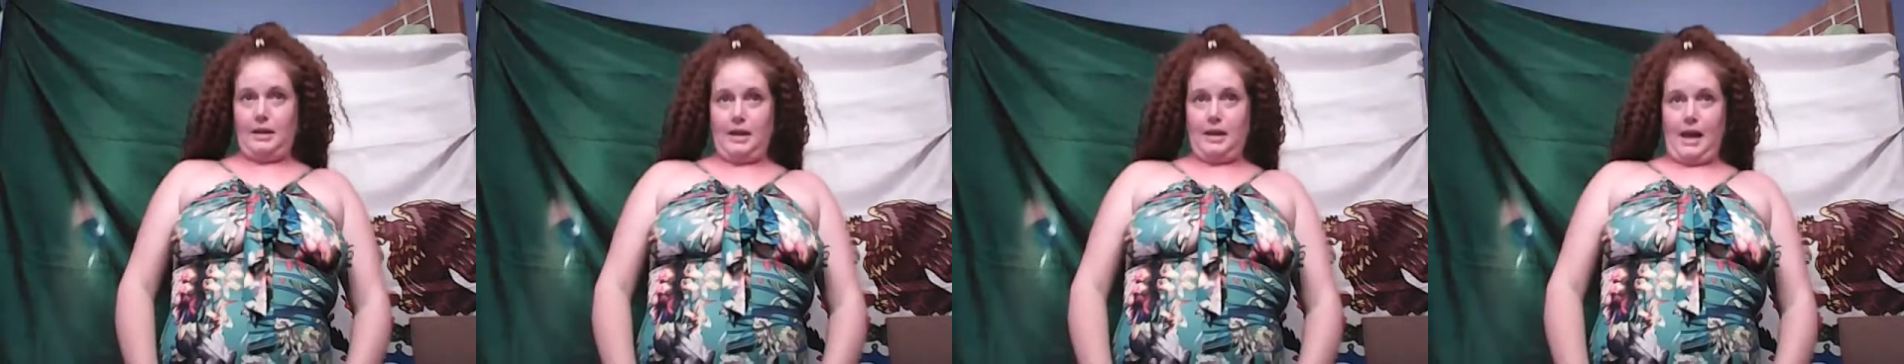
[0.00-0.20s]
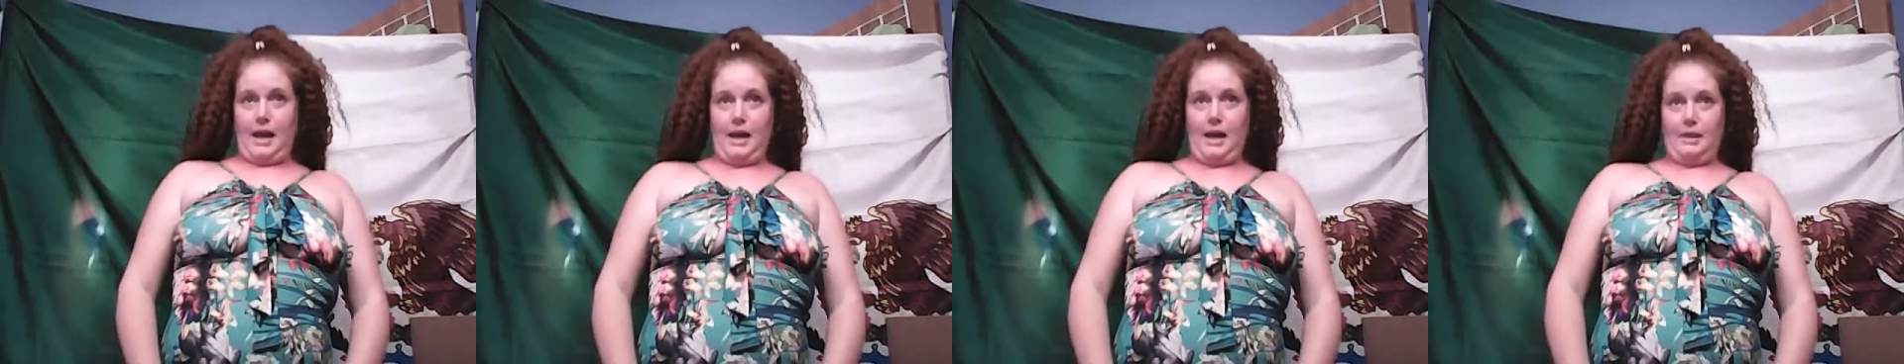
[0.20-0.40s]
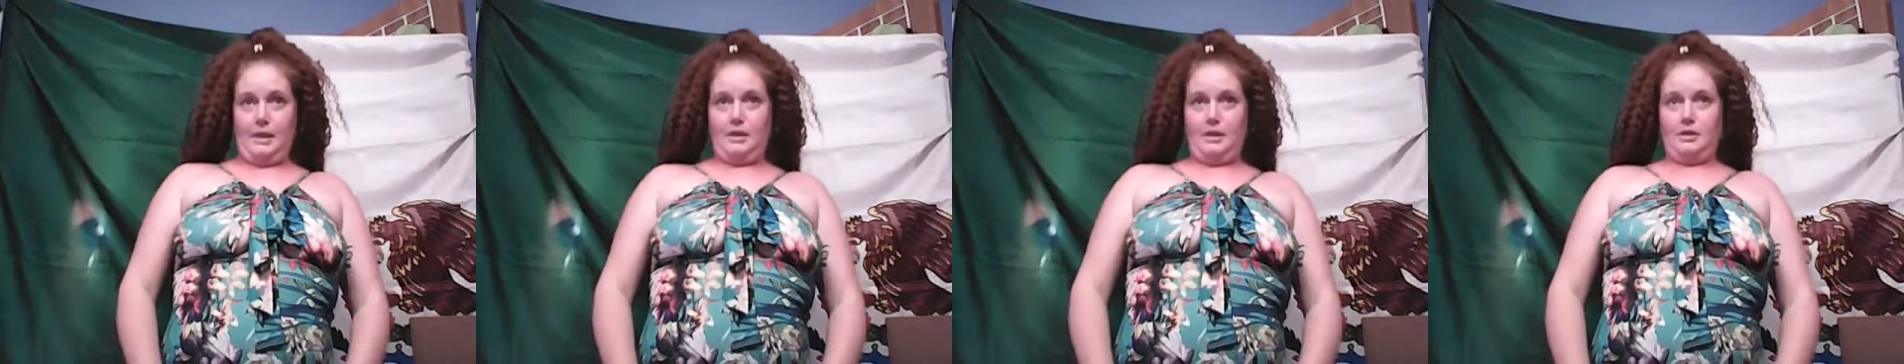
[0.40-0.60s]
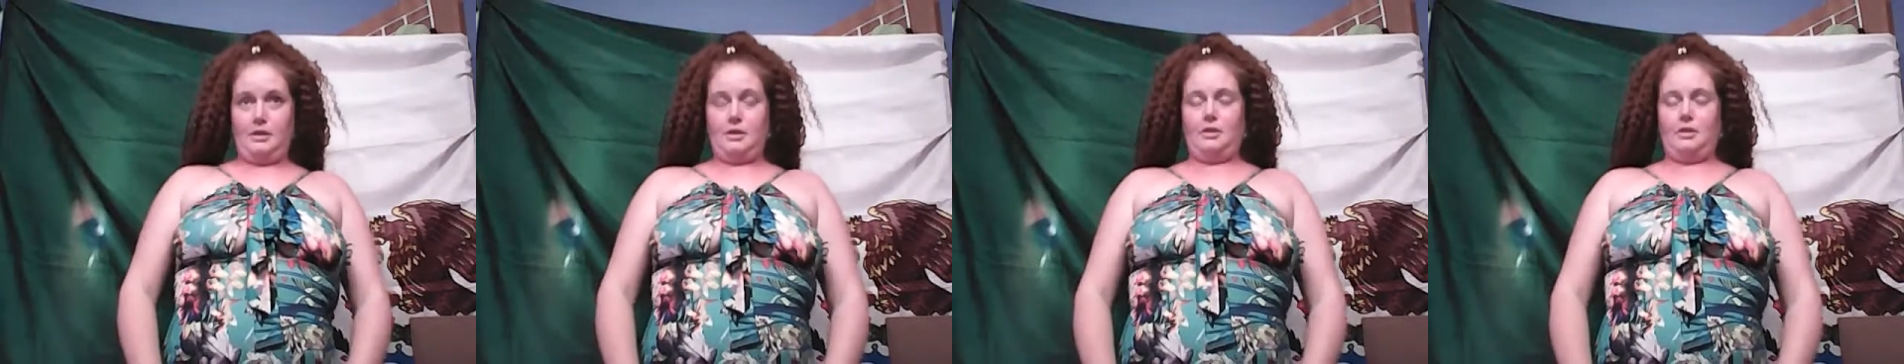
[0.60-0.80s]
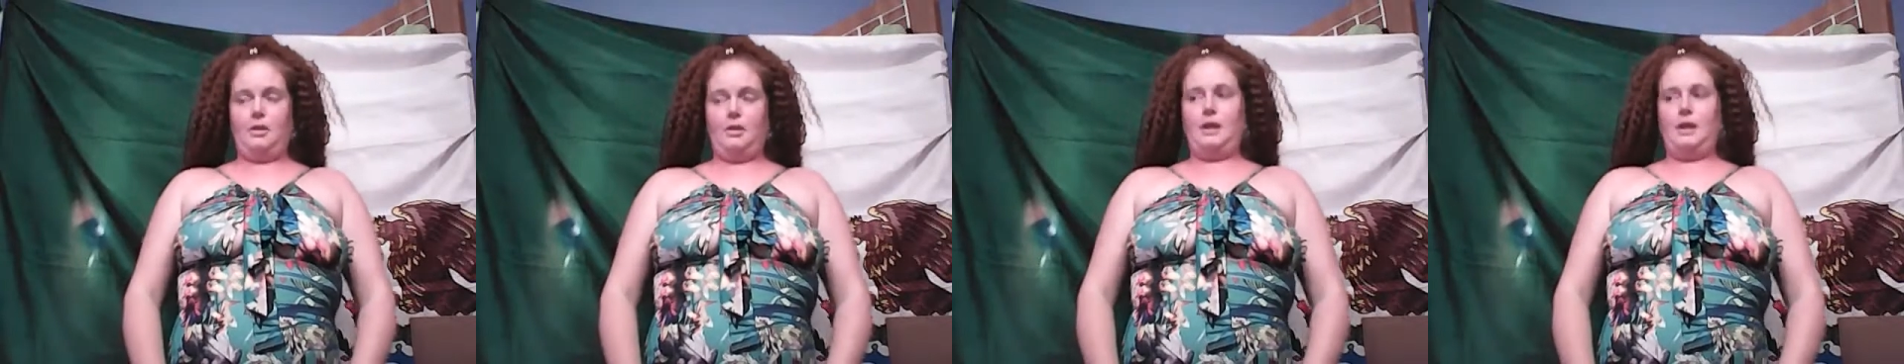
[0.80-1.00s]
that looks
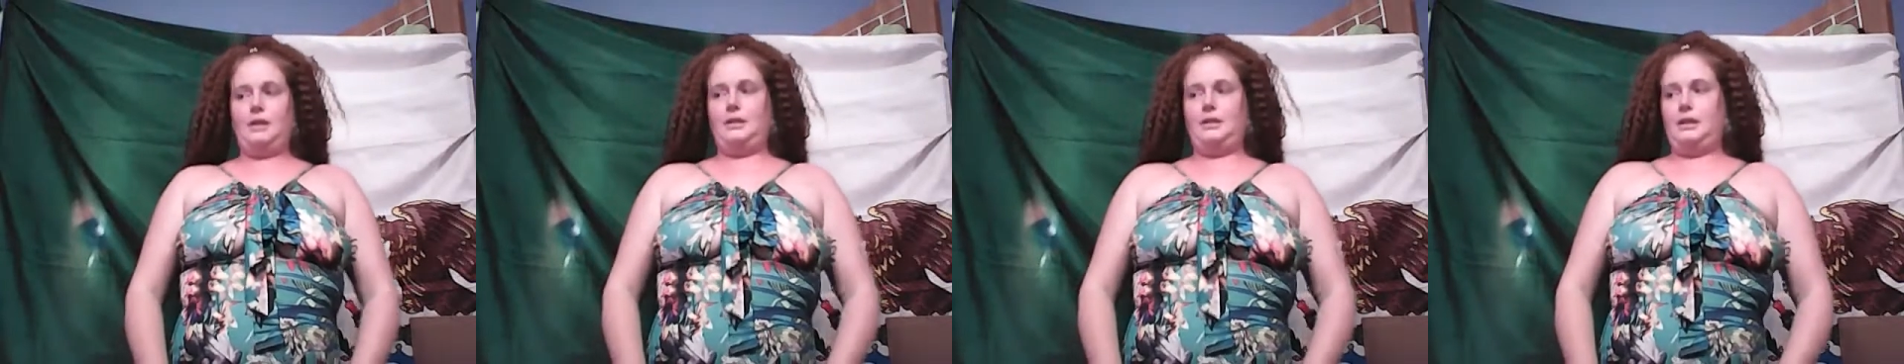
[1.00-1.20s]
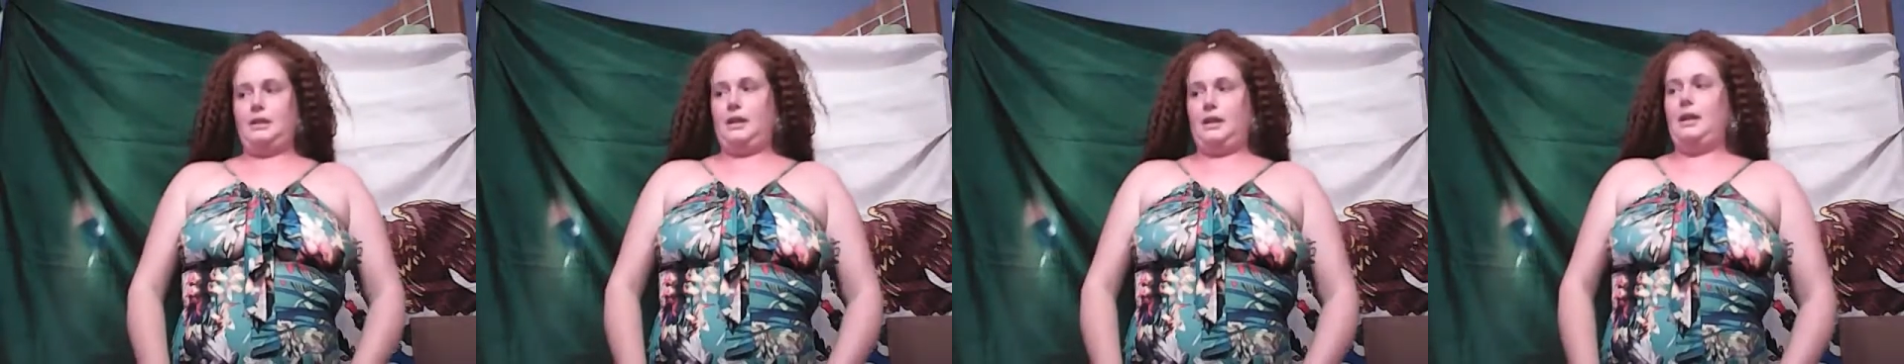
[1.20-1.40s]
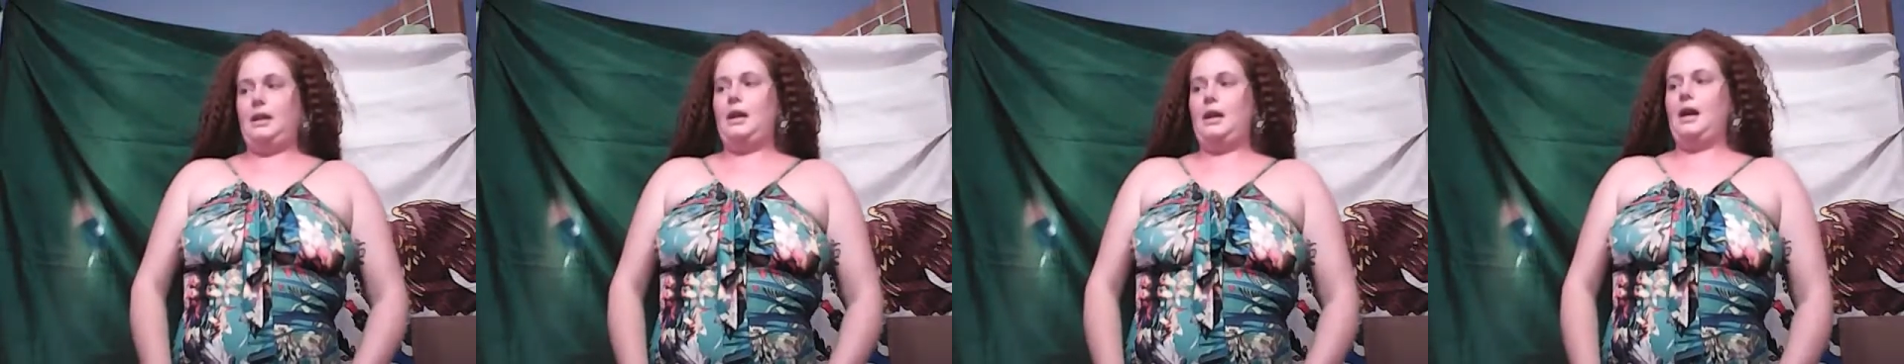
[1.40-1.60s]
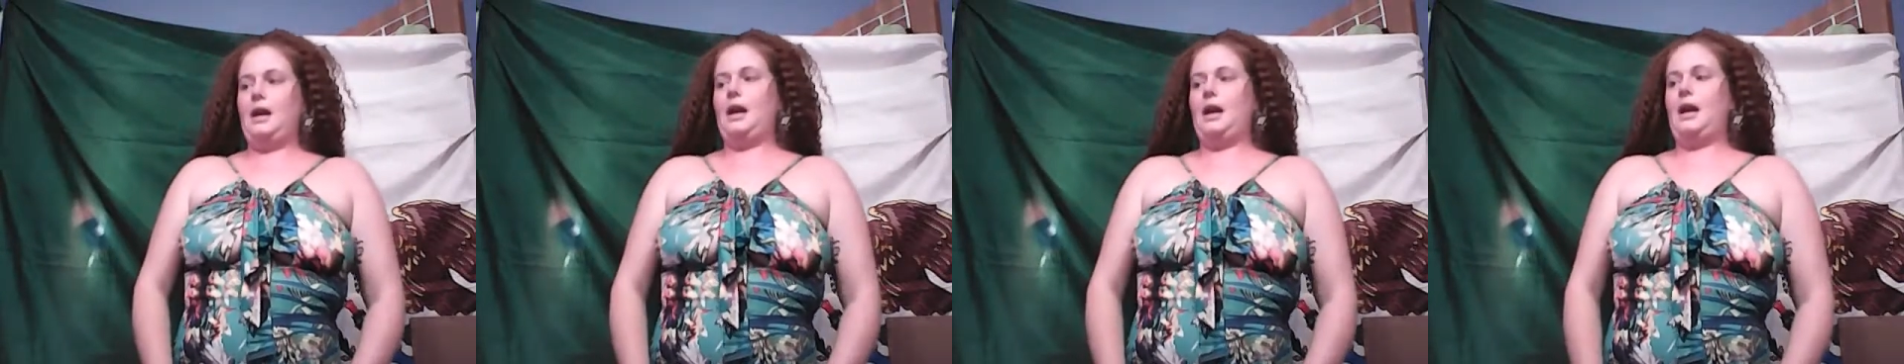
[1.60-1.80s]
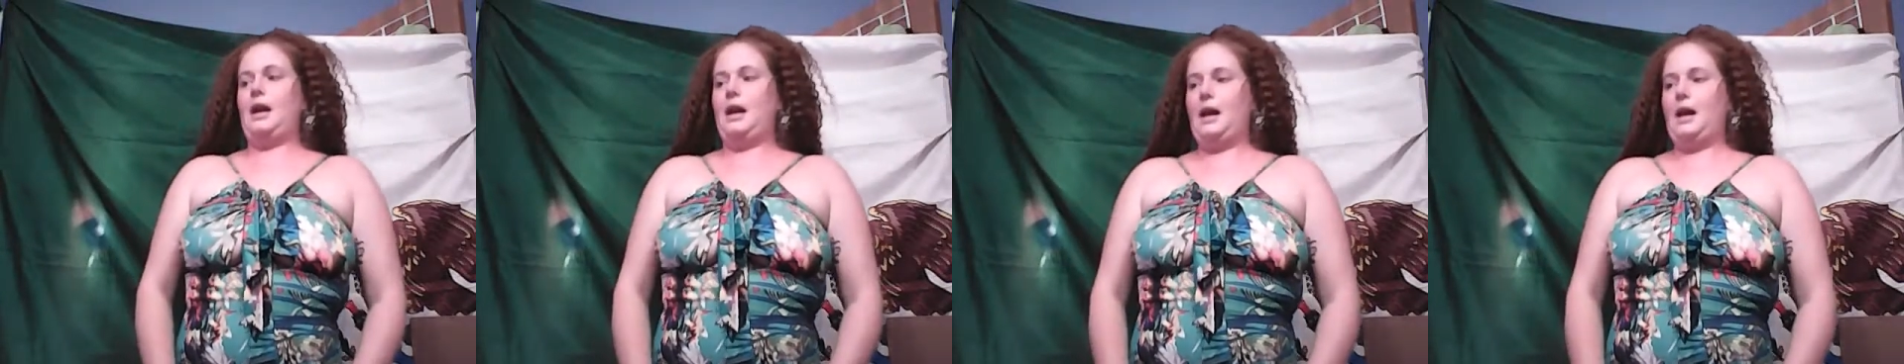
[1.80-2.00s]
crazy.
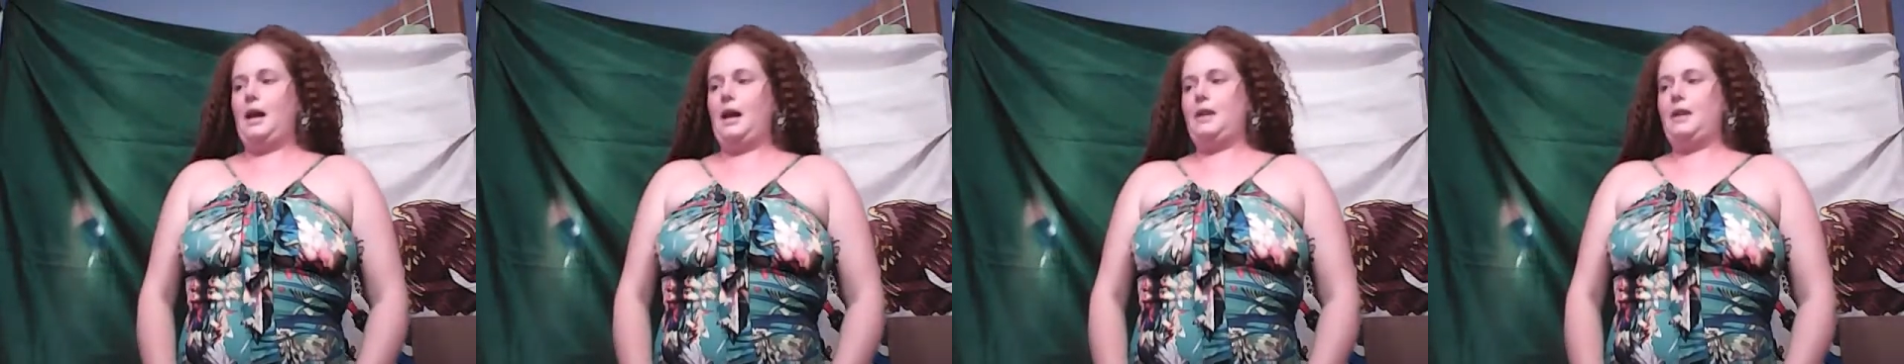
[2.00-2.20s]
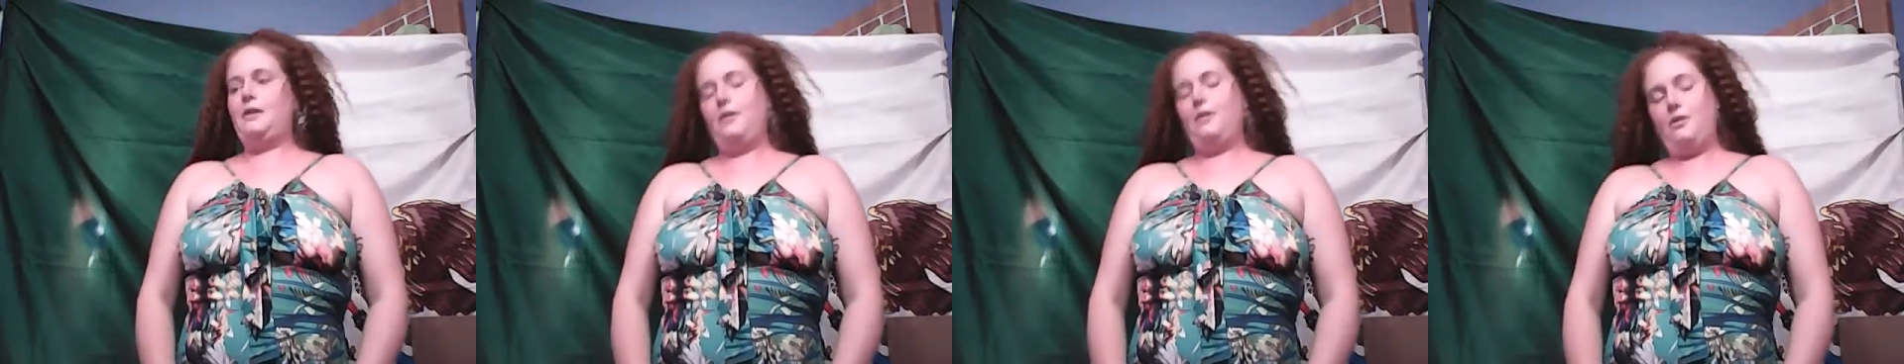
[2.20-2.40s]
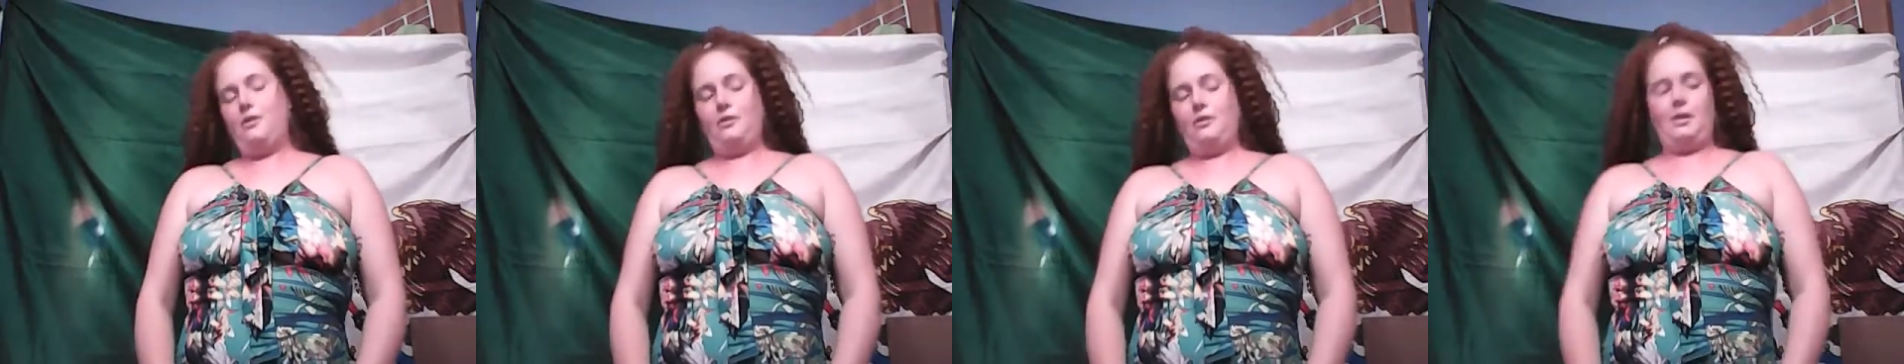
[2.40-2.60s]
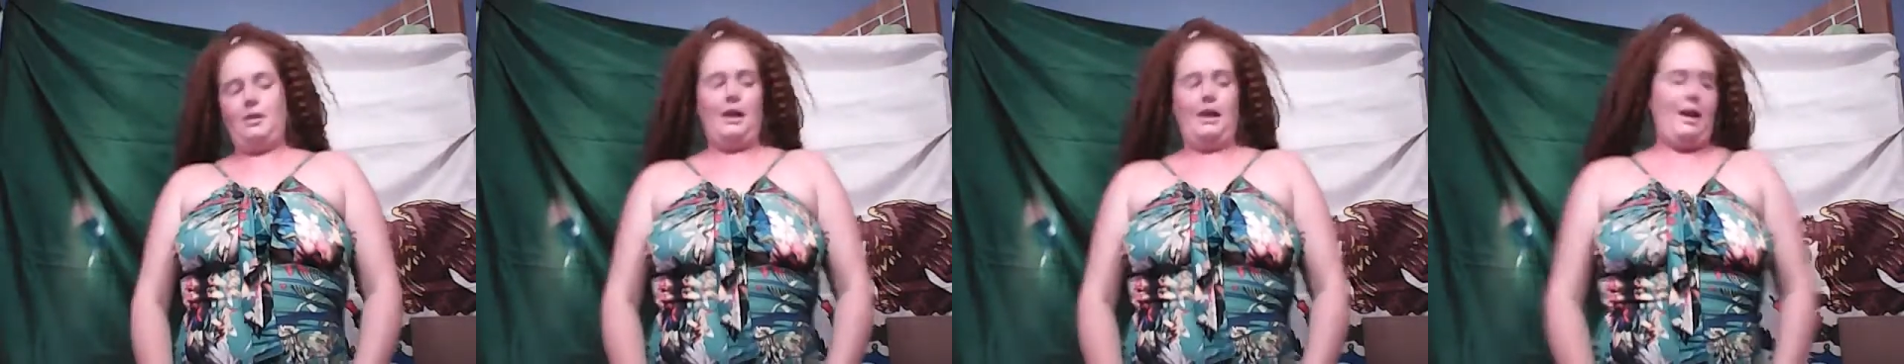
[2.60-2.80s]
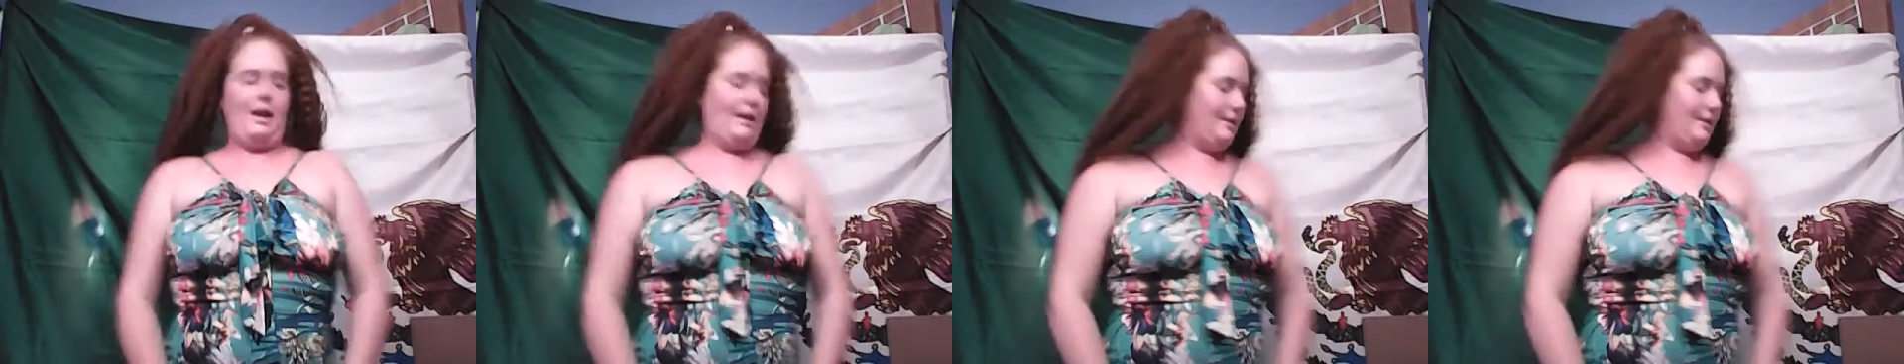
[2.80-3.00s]
I know that.